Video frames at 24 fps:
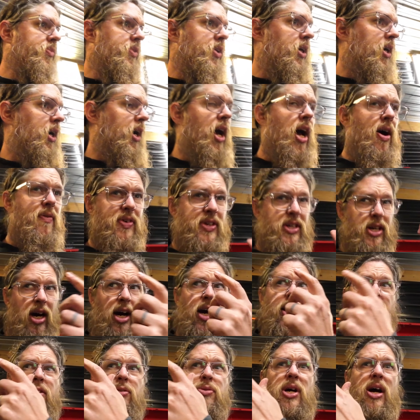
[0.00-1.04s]

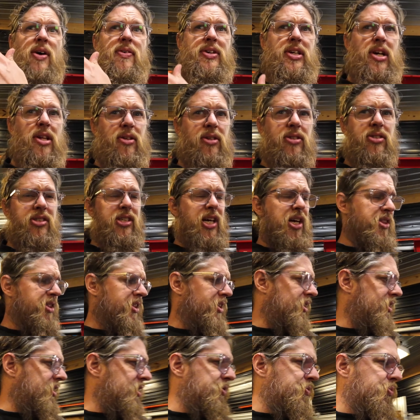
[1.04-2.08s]
I do have another set
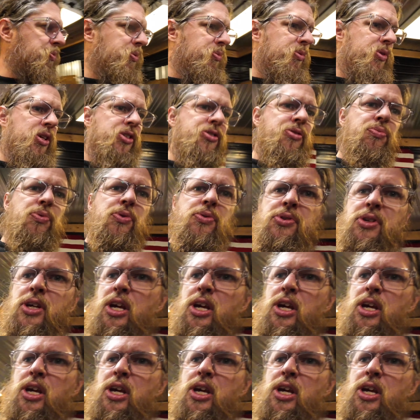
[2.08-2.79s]
that this one that